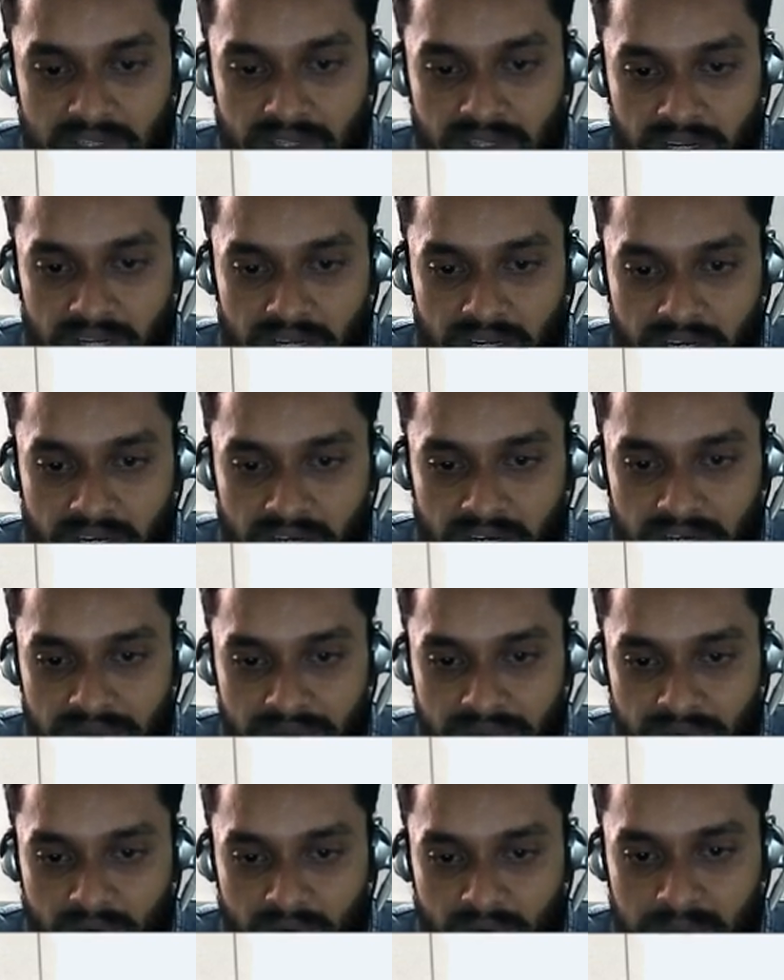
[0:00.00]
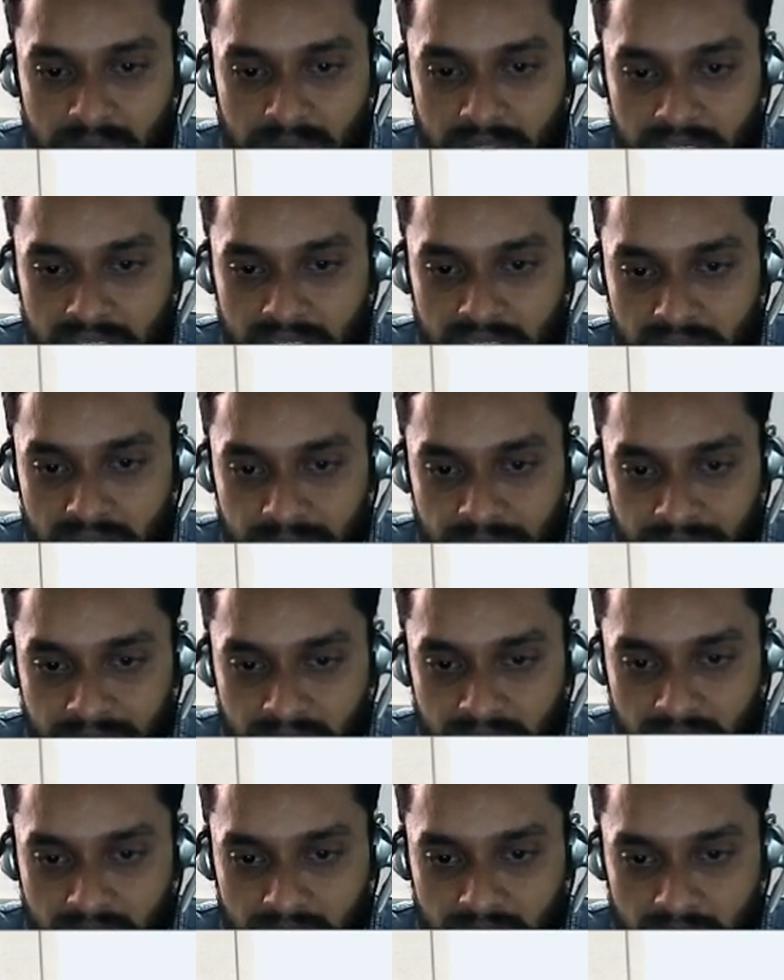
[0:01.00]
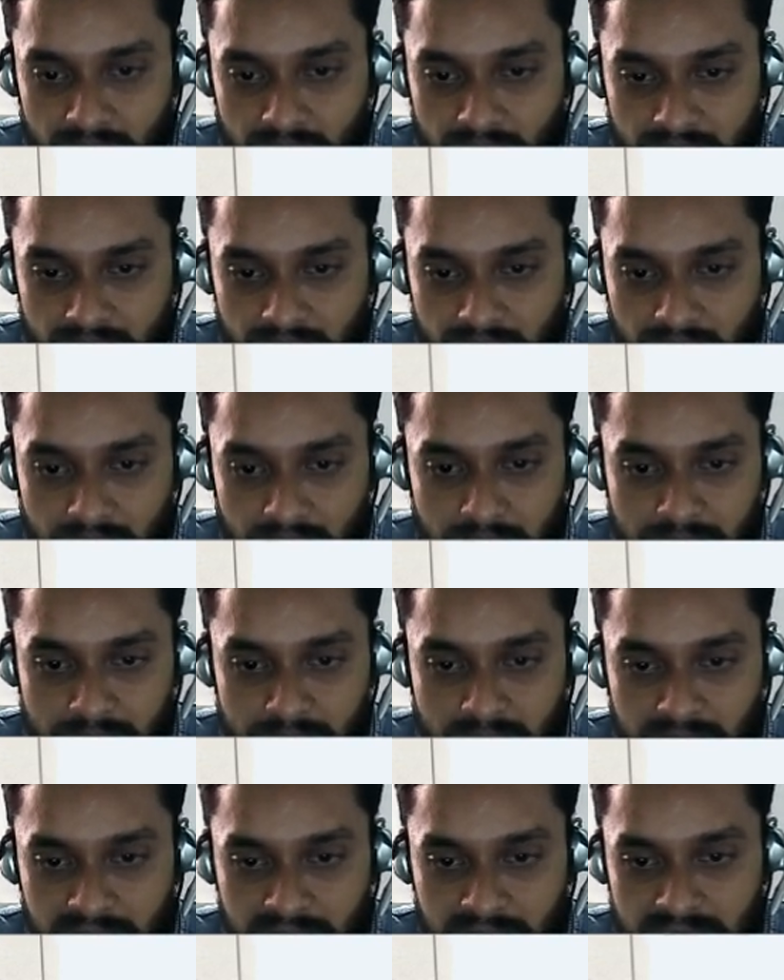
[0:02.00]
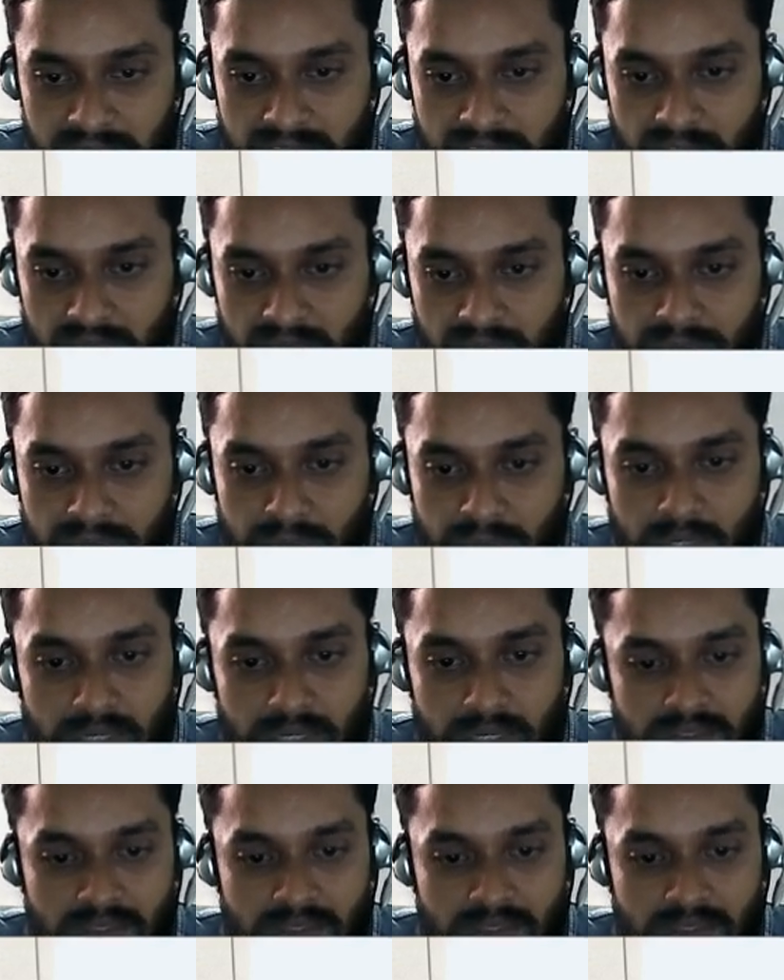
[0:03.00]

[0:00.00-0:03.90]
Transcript: and from here you can have the radius of 12,